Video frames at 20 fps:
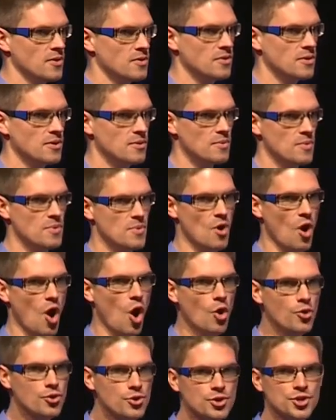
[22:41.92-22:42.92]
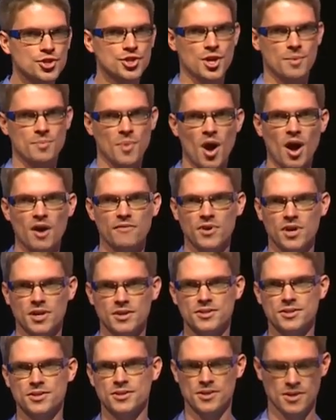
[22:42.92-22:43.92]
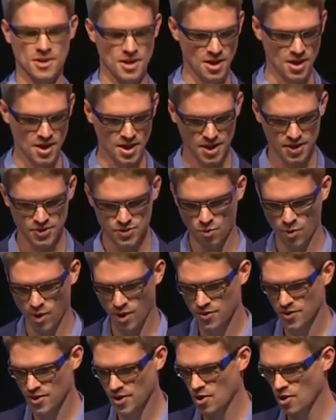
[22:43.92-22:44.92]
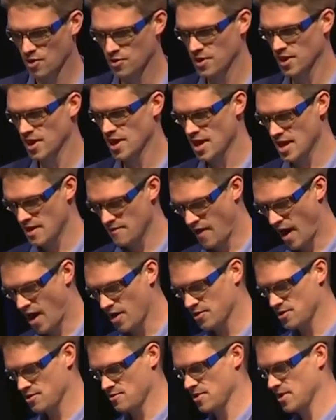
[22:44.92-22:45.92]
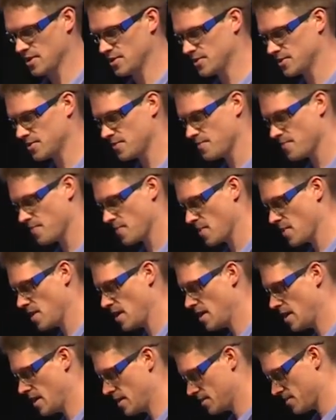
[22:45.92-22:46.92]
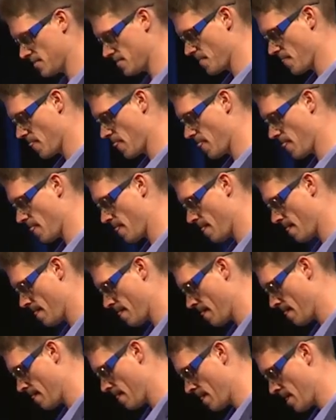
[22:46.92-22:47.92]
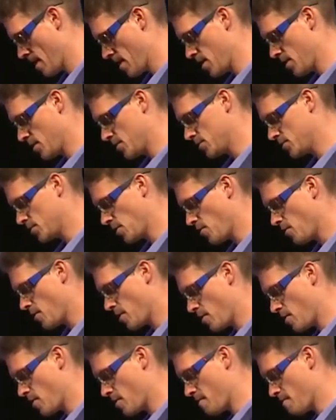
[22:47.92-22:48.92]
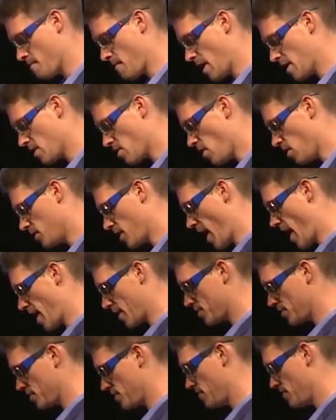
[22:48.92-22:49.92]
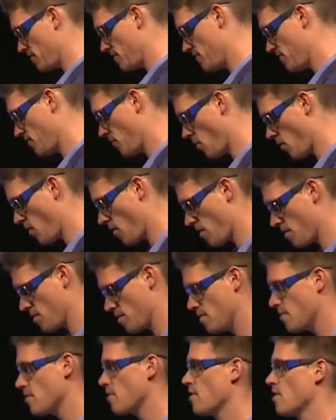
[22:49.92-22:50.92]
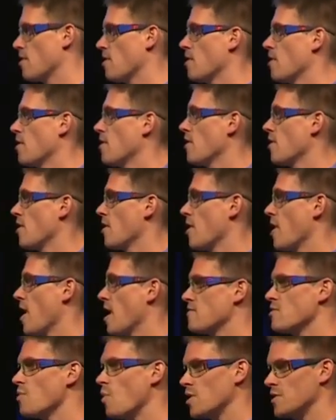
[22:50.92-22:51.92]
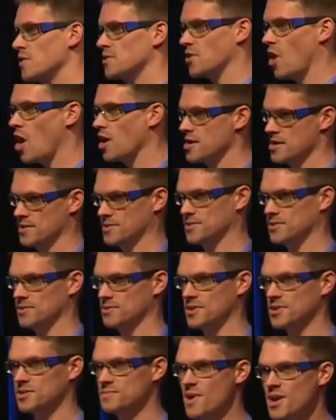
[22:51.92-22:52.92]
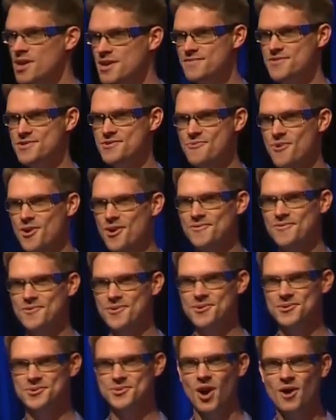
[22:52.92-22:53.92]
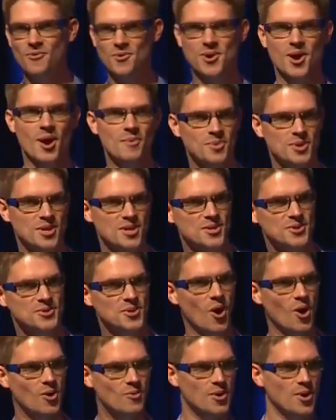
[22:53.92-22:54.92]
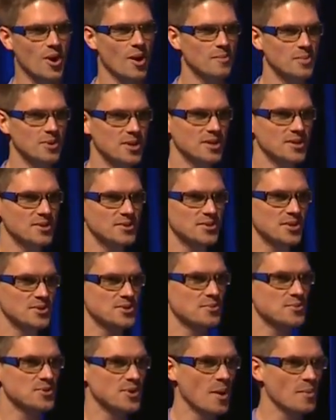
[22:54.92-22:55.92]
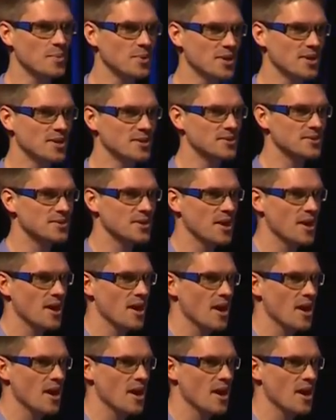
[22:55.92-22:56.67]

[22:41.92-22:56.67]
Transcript: the, the ownership of it is where the, the key value is in it. So my call to action for everyone in this audience, because many of you work for software companies, hardware companies, systems companies.